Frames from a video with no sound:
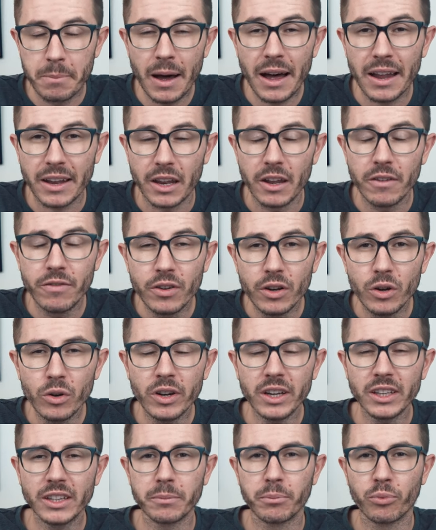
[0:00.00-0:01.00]
But if you
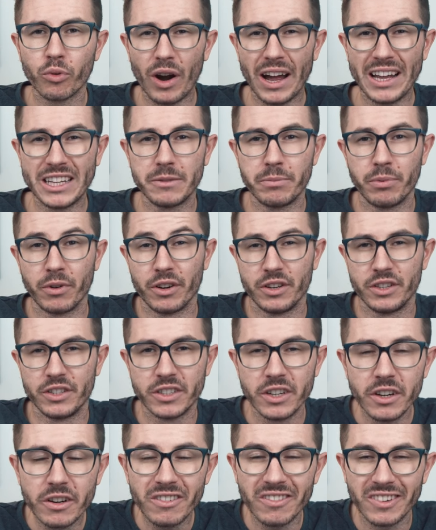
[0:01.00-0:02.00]
look at the price per
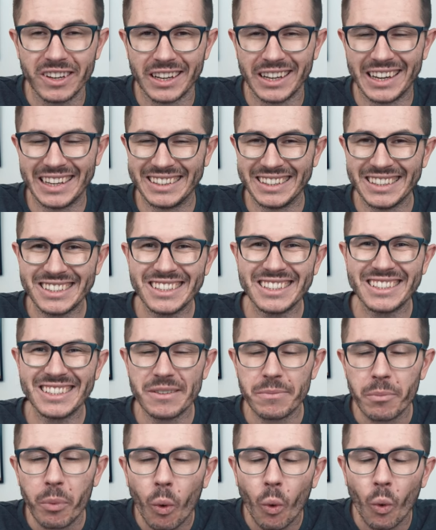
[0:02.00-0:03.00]
serving, and this is
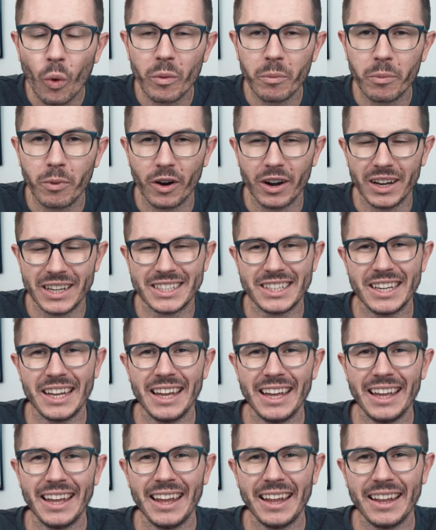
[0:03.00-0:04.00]
the important price,
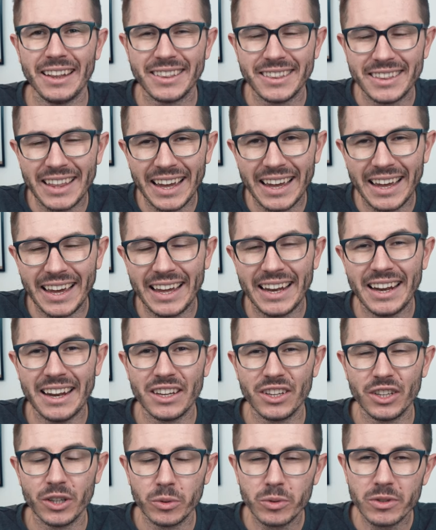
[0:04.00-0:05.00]

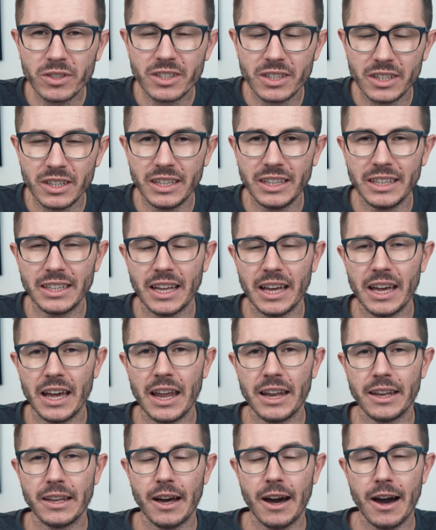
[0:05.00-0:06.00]
then you would see
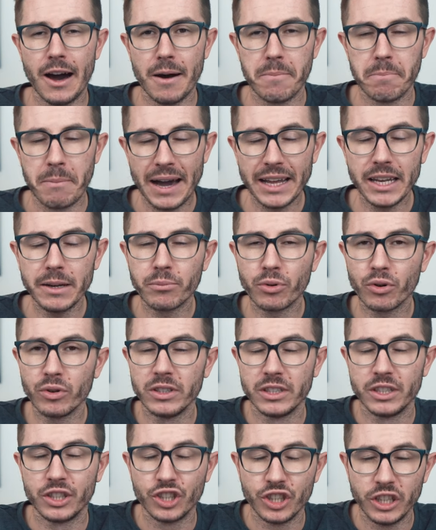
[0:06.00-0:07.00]
that uh,
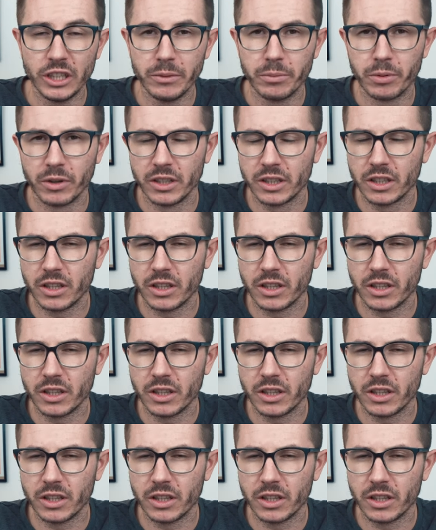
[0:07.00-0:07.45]
Pro is cheaper.